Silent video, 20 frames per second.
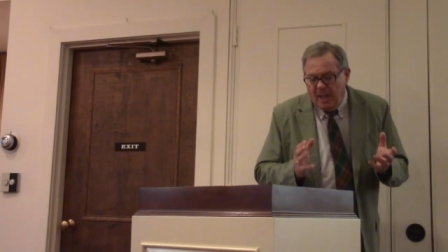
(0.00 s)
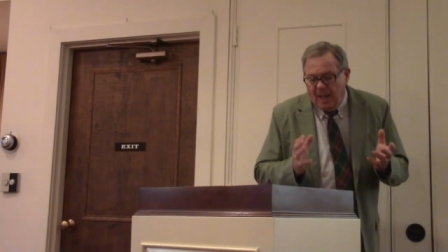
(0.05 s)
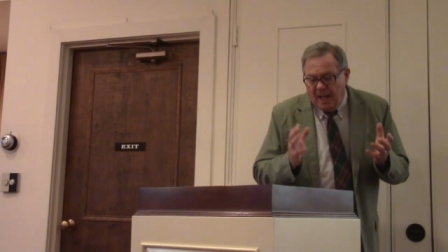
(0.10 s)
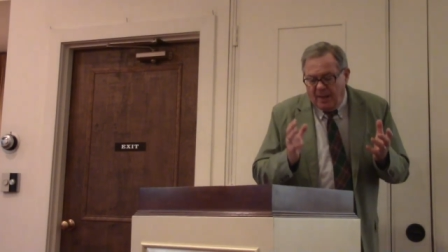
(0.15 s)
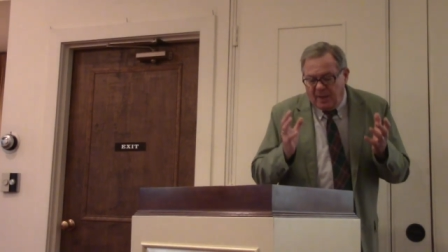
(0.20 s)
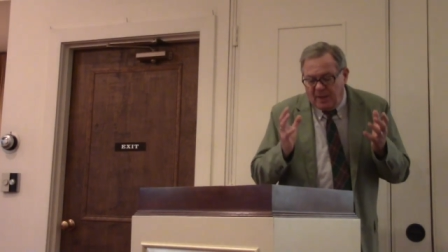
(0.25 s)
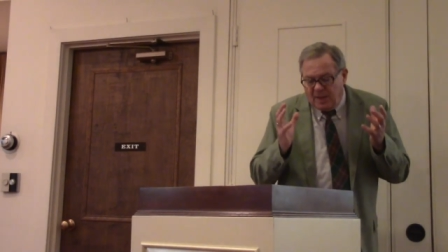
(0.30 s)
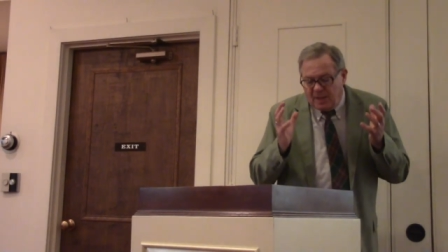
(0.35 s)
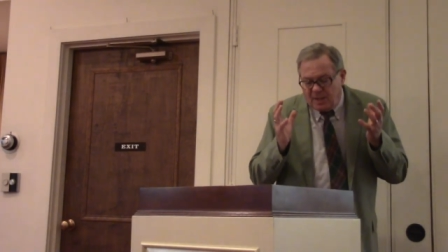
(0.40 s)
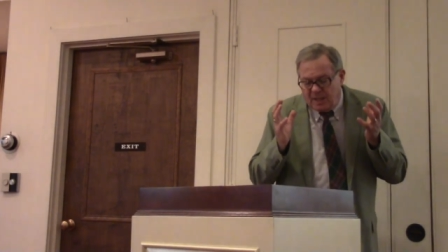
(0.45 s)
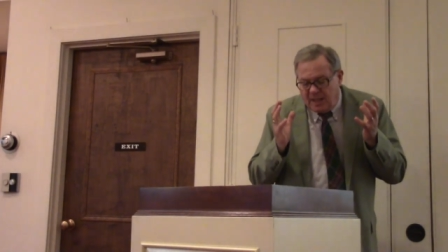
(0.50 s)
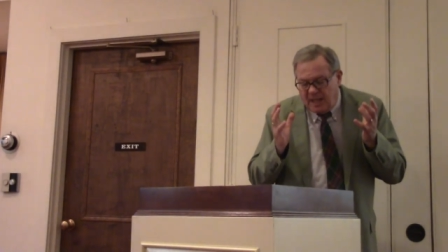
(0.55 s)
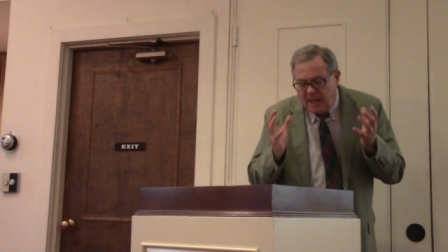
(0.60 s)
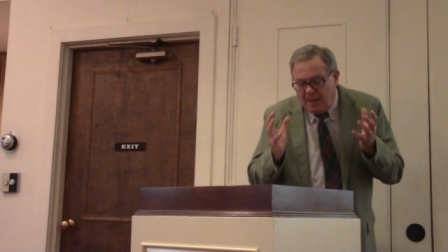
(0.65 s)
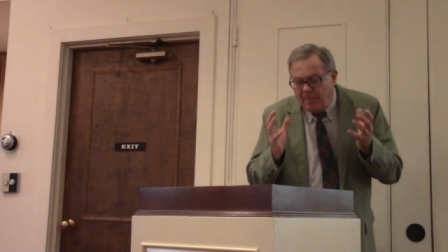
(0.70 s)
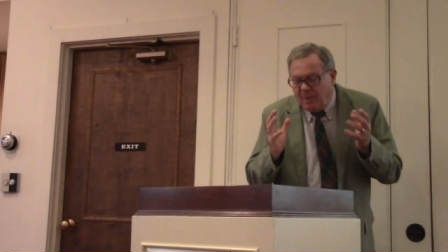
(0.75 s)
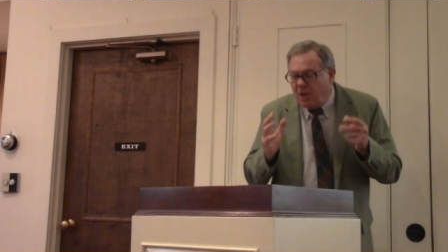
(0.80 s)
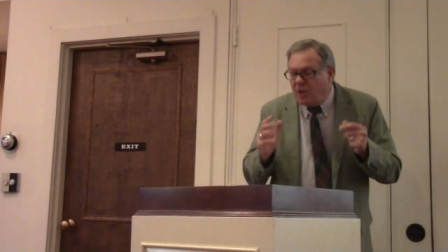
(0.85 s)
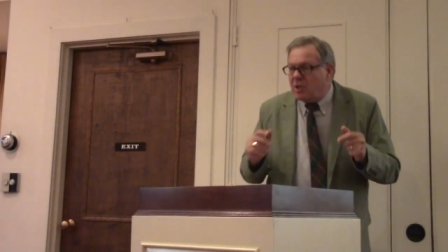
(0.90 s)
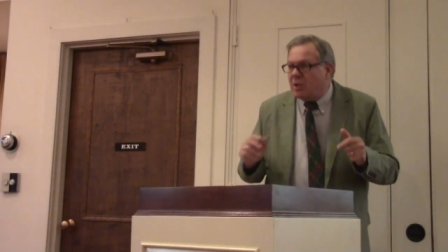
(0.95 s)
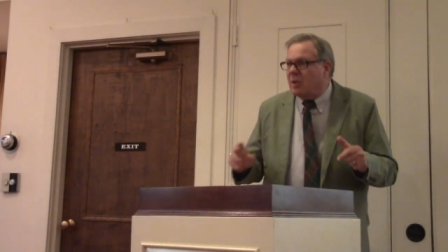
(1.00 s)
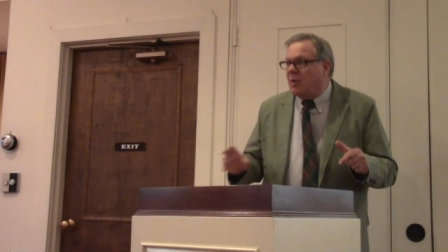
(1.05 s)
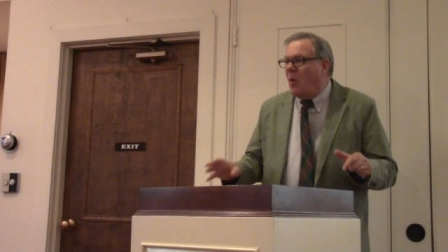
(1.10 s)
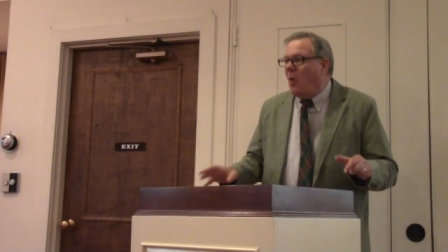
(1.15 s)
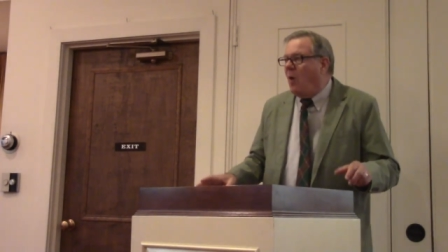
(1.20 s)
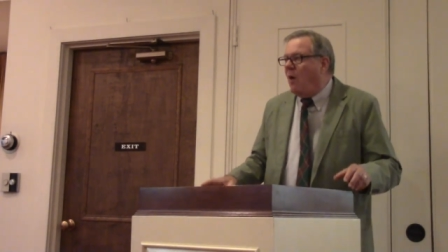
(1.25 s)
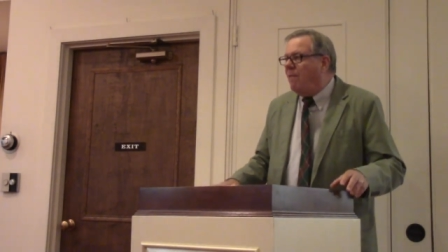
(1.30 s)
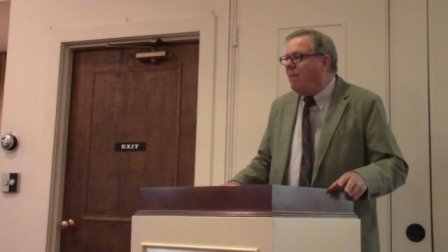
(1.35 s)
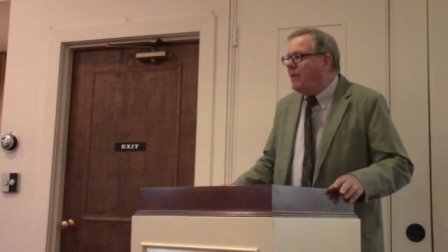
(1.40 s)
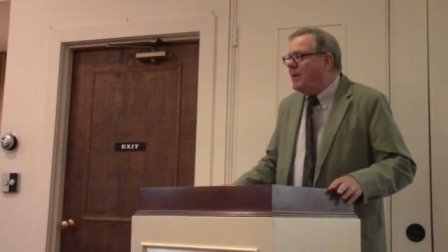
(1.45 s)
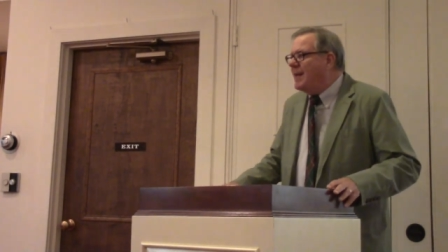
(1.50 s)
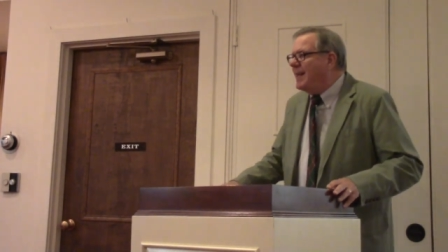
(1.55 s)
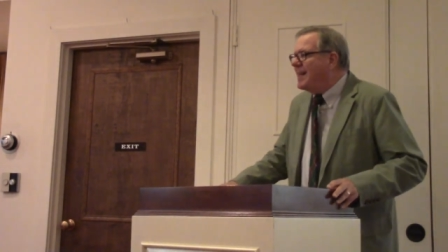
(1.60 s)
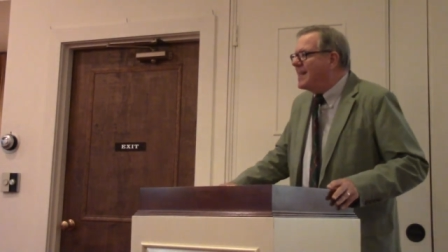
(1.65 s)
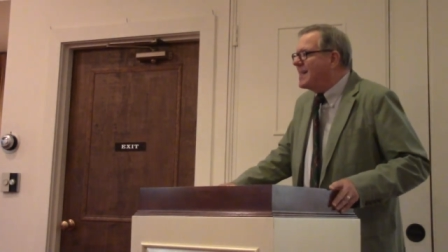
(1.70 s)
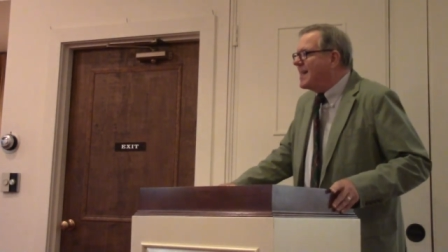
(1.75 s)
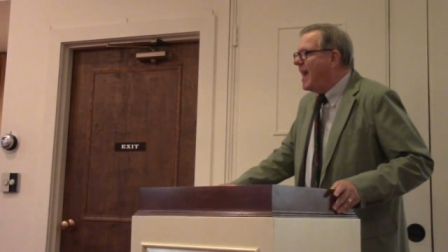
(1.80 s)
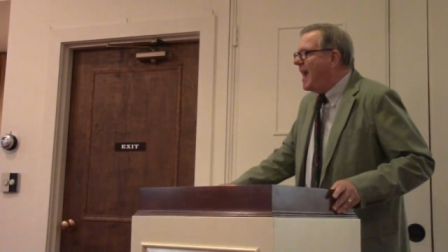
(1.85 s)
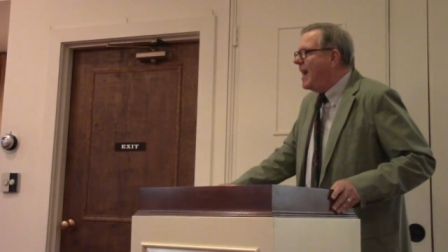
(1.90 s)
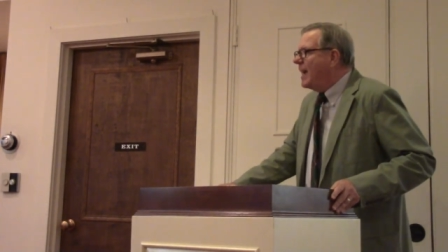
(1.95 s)
And these demons often
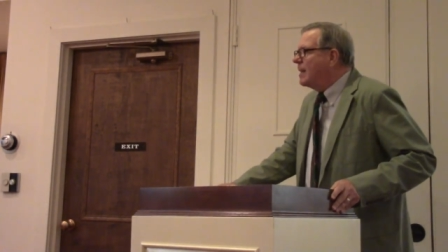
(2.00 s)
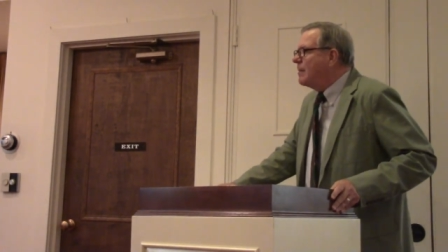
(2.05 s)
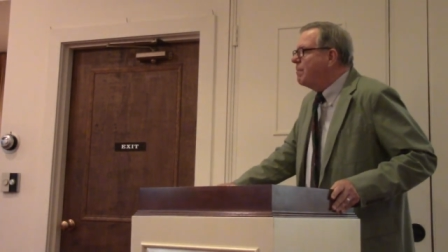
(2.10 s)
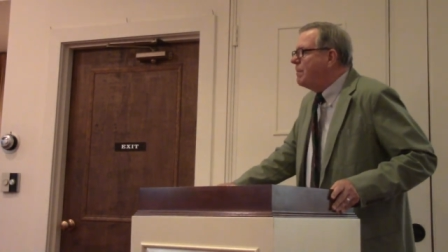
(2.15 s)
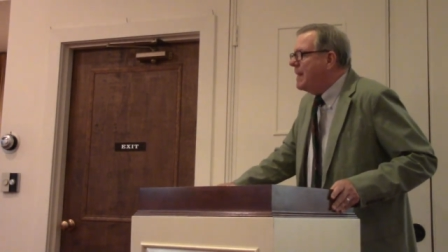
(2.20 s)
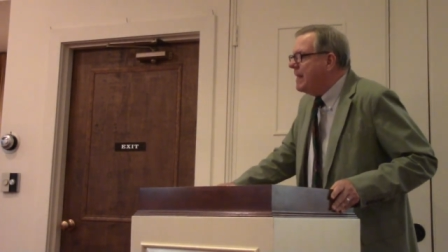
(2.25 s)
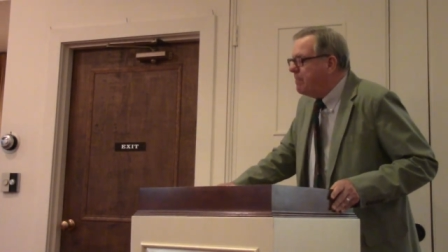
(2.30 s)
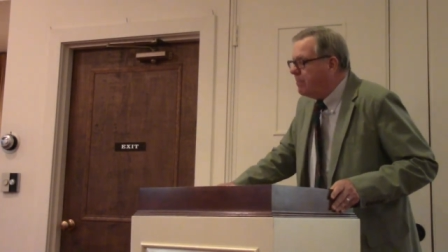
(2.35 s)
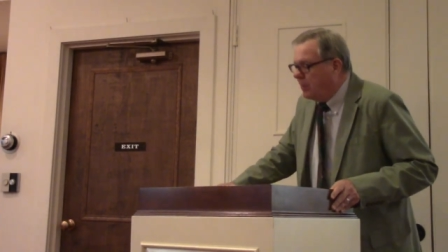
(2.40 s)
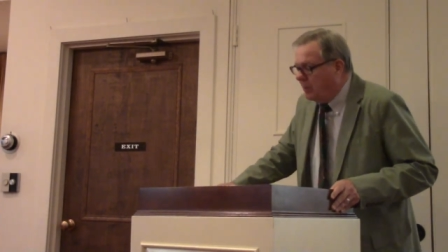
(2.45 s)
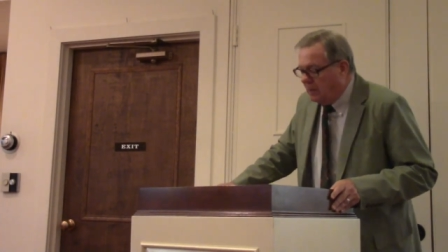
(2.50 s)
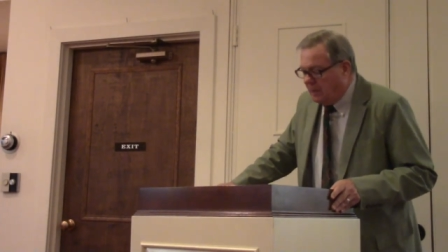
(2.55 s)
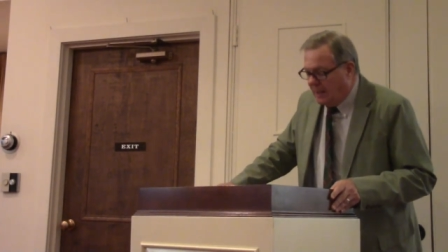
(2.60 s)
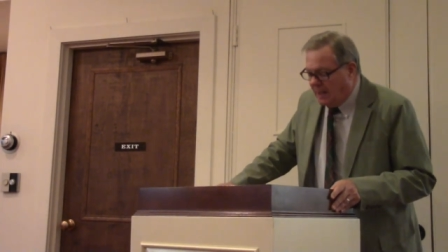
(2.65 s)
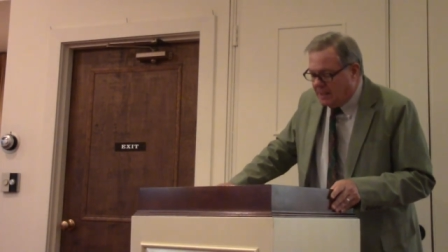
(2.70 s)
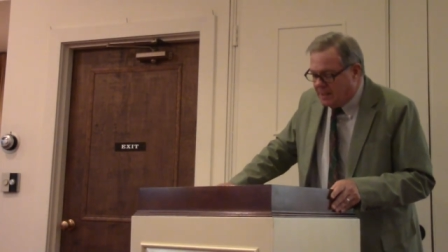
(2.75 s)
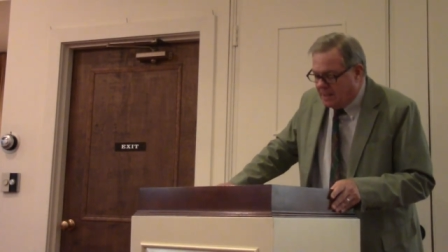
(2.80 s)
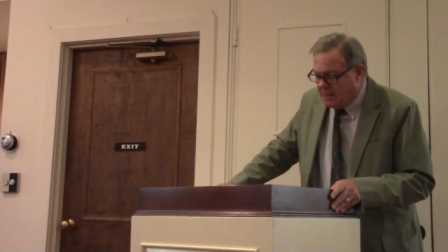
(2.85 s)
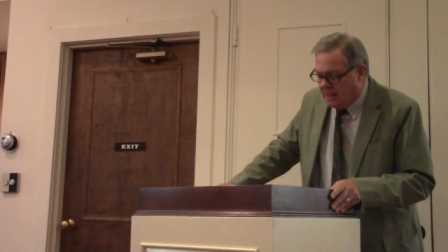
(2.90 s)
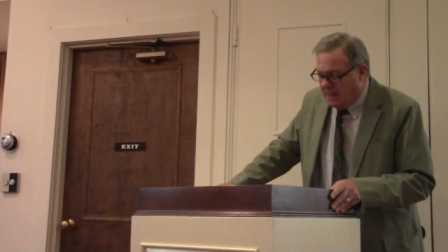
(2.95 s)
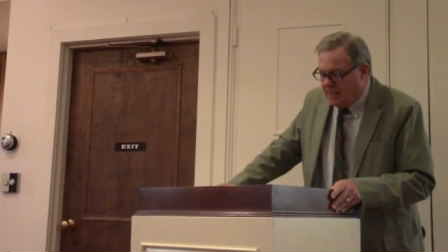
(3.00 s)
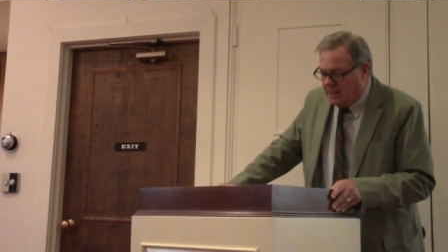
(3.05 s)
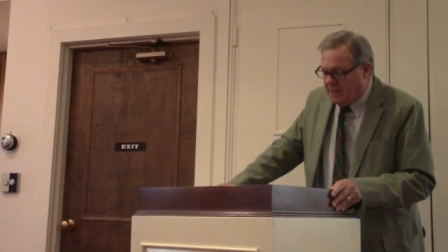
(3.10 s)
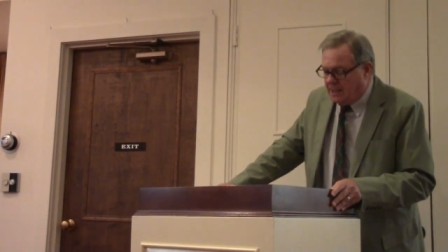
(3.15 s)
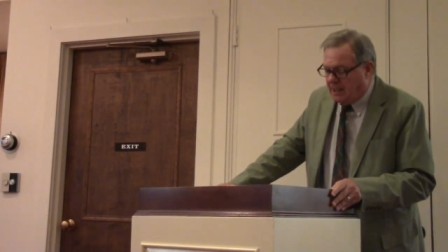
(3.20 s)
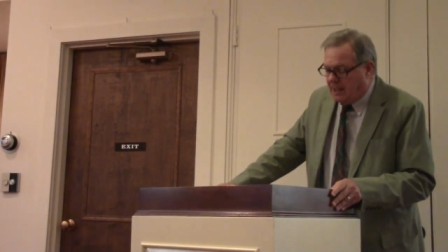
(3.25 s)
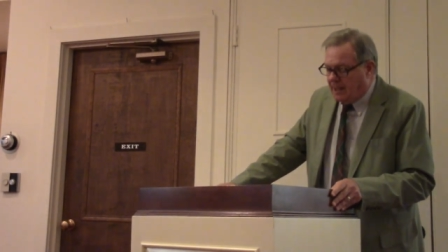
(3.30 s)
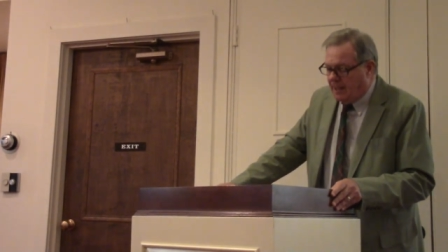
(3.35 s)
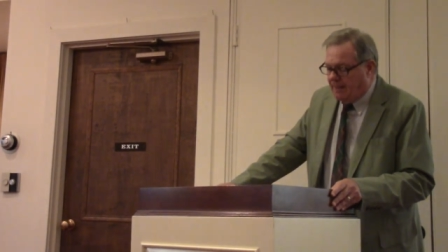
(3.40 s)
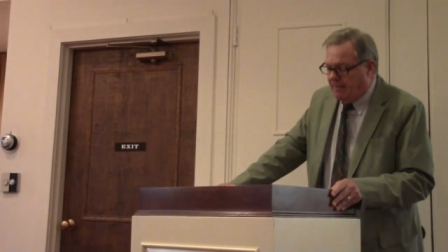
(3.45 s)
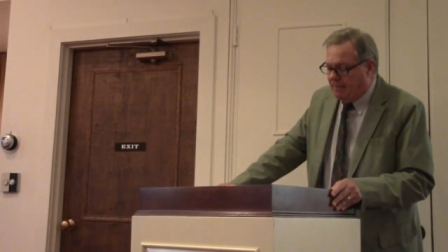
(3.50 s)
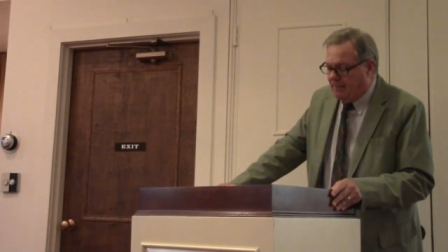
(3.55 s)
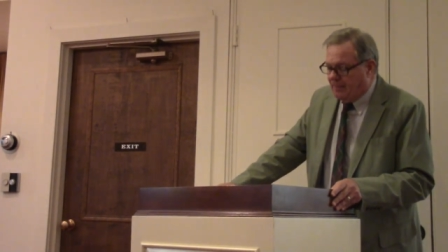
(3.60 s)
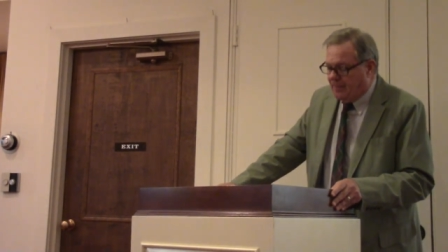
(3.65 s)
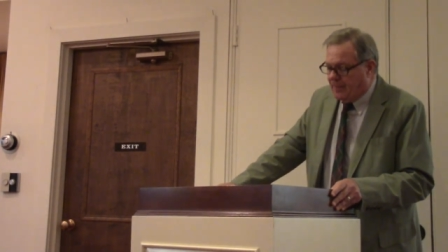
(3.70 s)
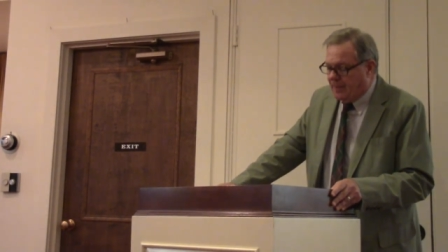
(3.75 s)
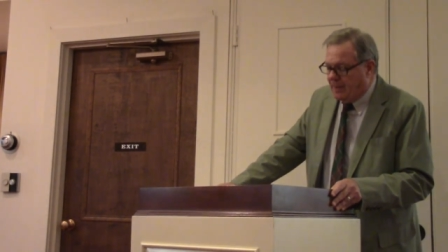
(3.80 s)
attacked people at nighttime.